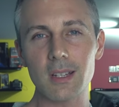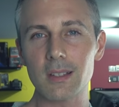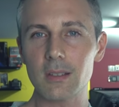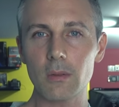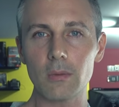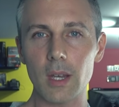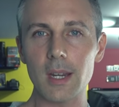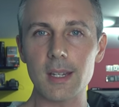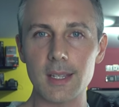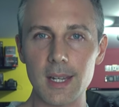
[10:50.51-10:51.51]
is still
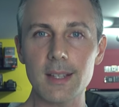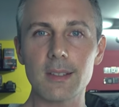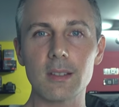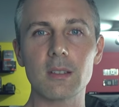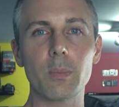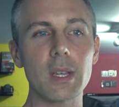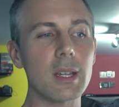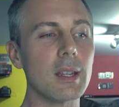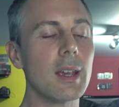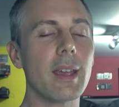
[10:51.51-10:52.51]
a decent
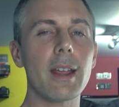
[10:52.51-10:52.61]
speed